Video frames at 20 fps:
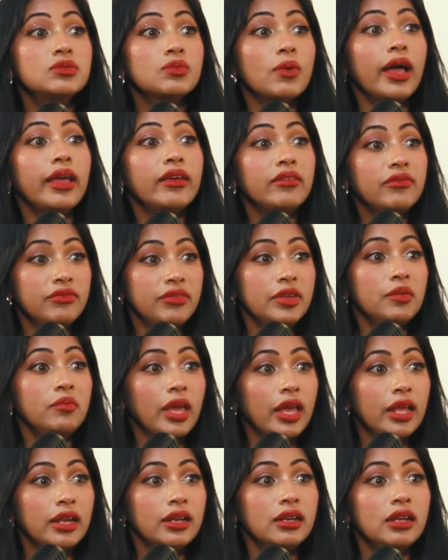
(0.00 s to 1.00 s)
why
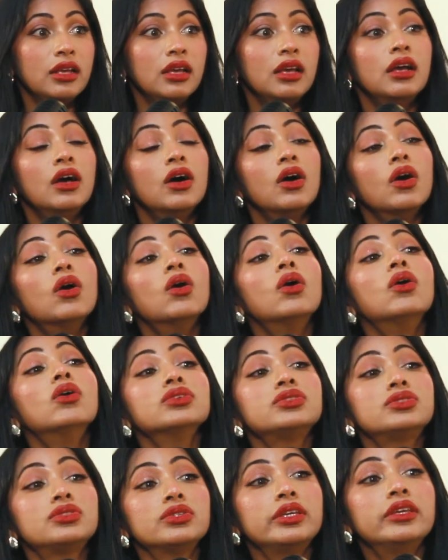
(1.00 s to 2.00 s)
women
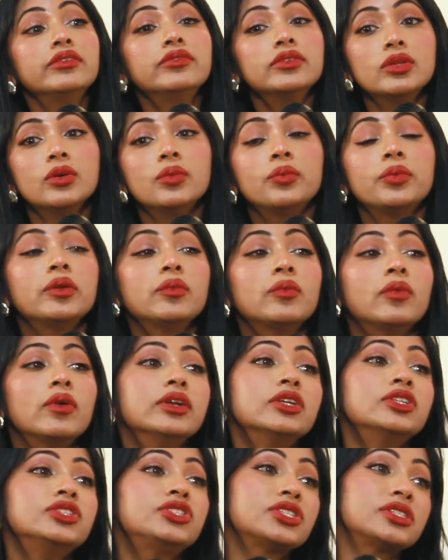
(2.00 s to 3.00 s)
also, even though we want
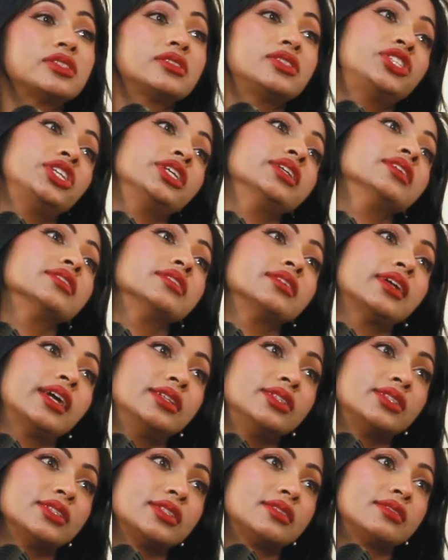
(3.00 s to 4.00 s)
to just chill
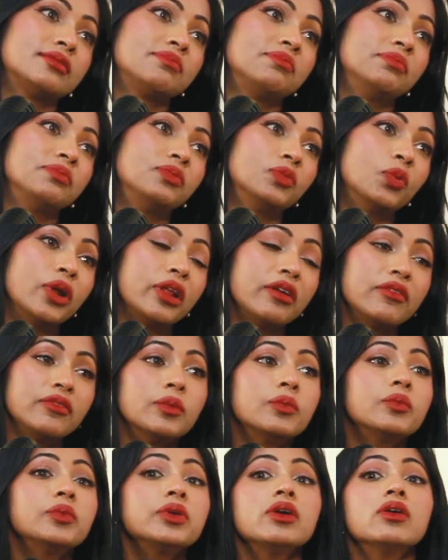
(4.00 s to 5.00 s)
and just whatever,
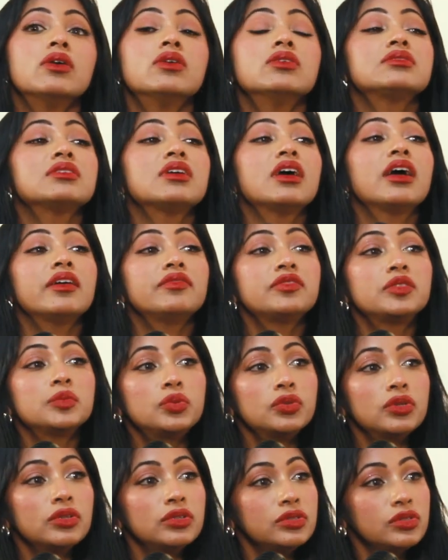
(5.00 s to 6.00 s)
we also have to
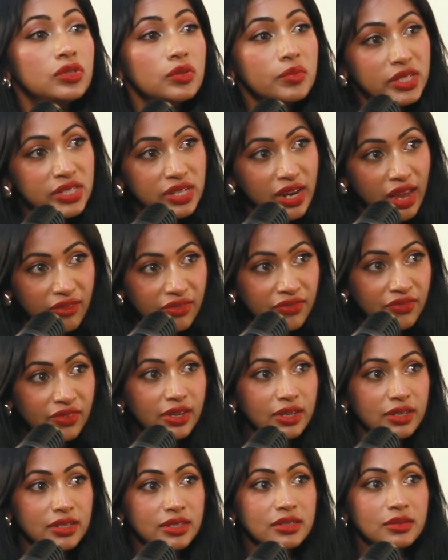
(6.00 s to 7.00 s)
put on so much
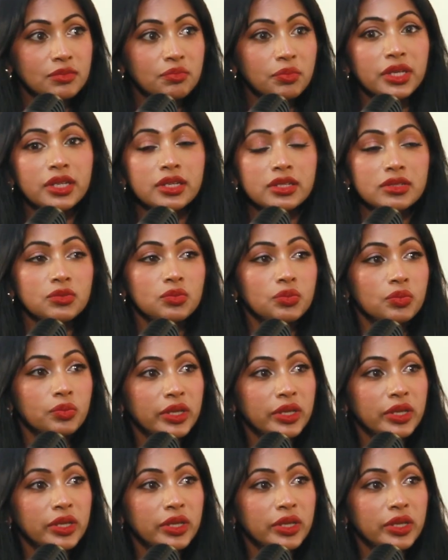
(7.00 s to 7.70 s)
effort because